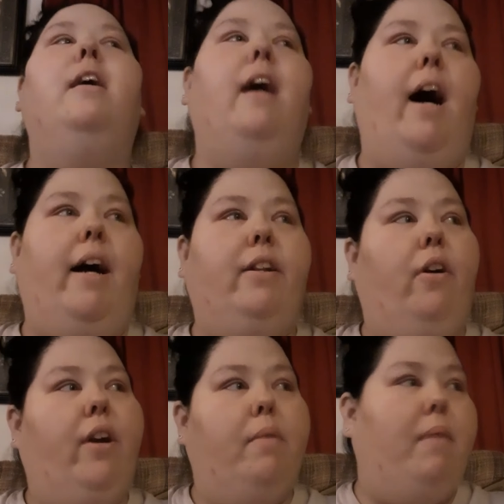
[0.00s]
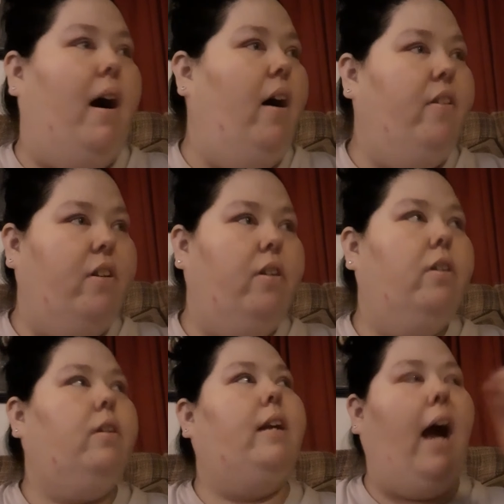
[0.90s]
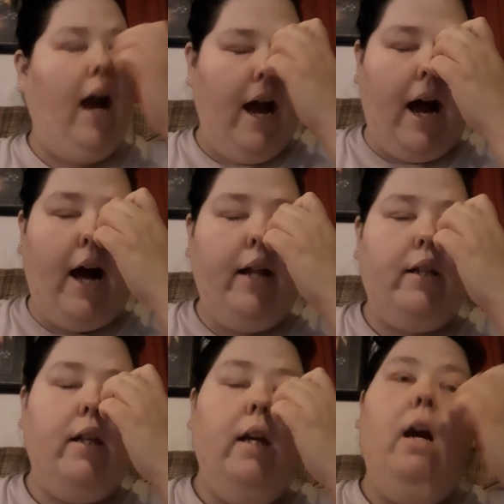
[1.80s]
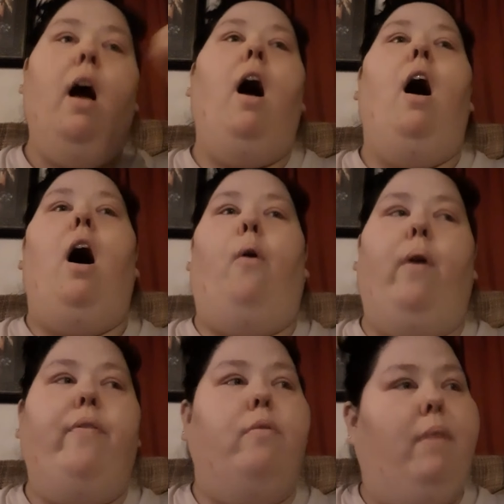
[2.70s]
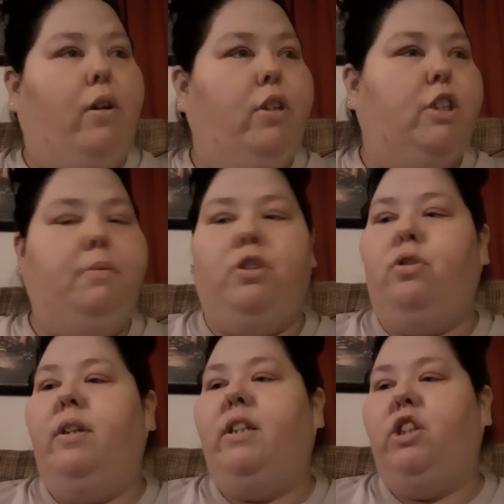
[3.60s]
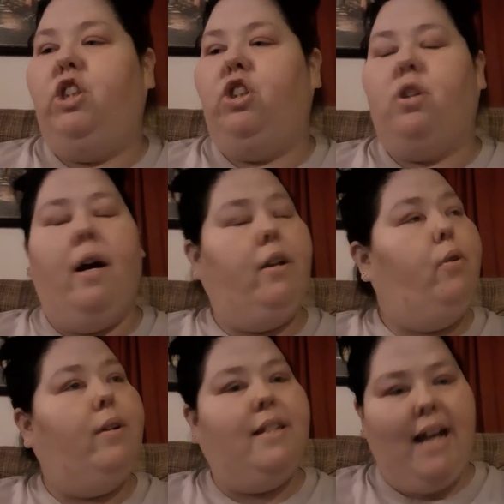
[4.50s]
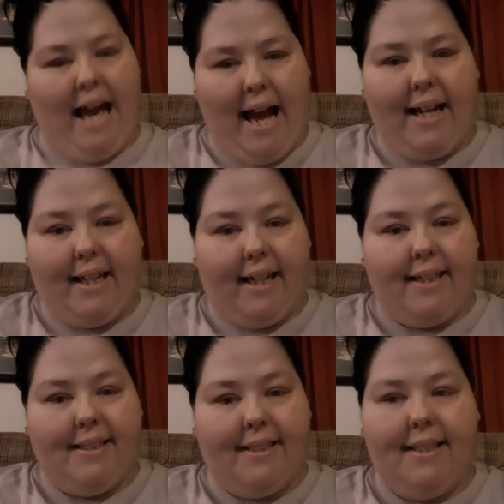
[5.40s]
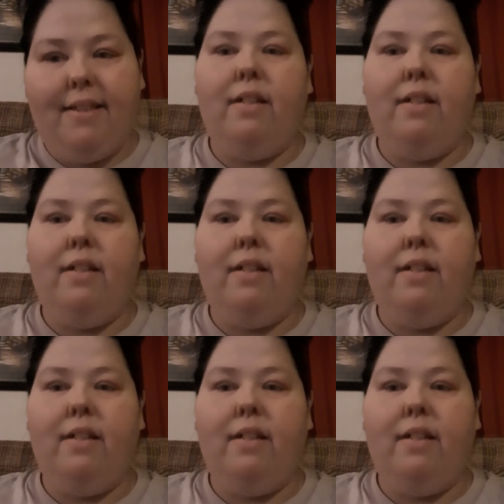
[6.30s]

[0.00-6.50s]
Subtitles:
I had to go get my other cat away from my Christmas tree because she's trying to attack it.